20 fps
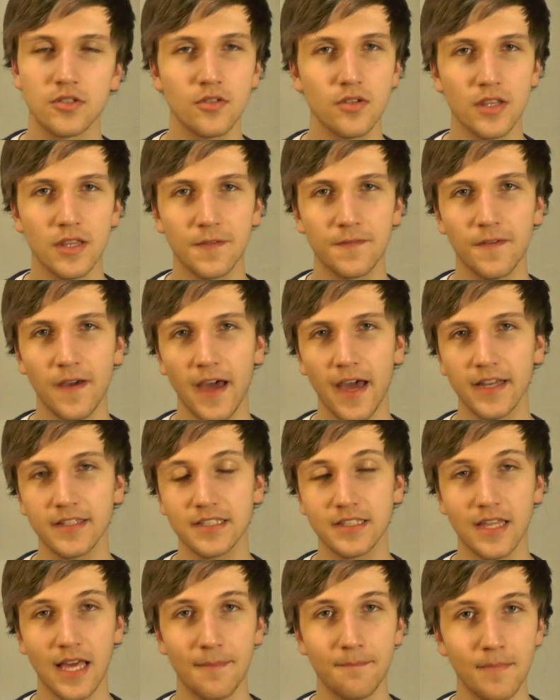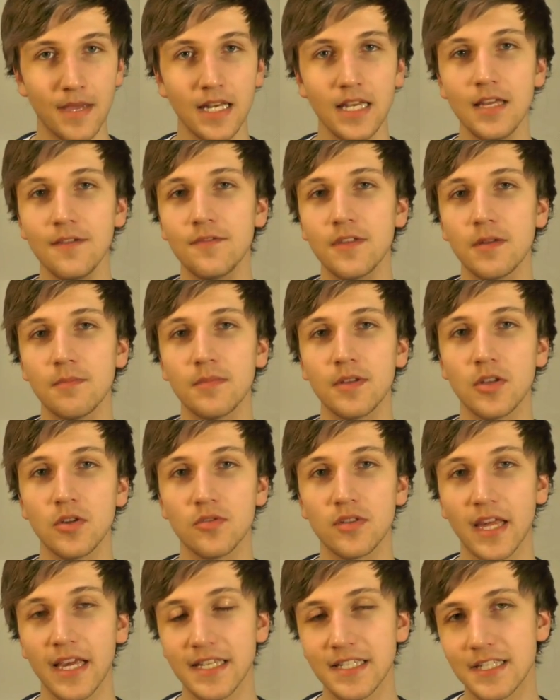due to the fact that many of them
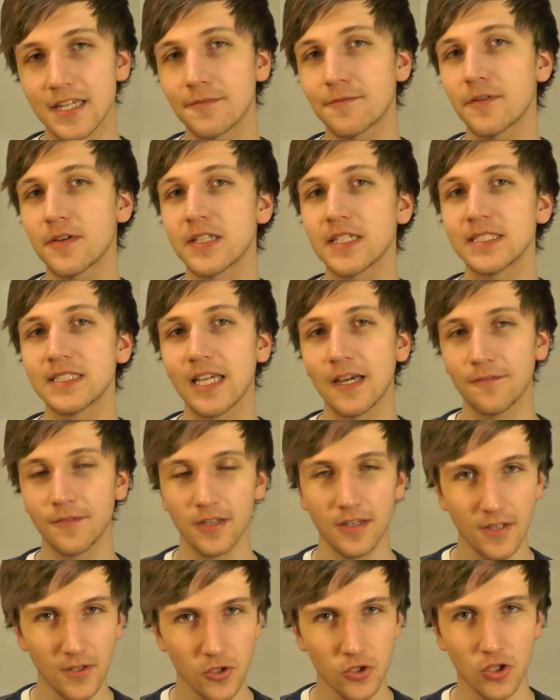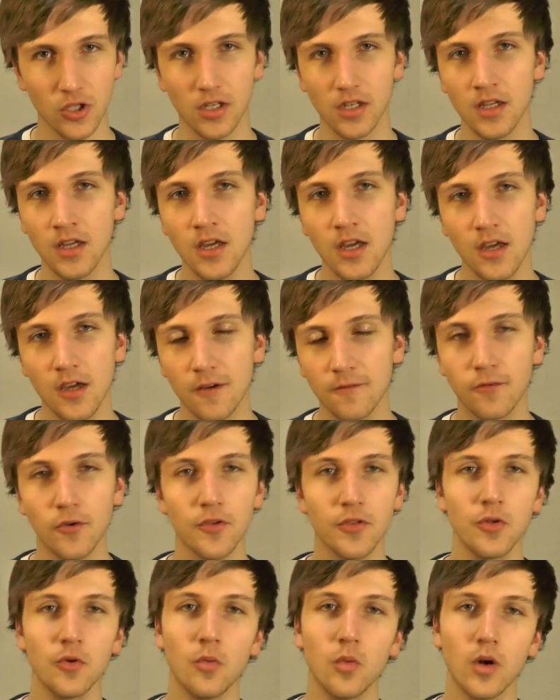use a different definition for the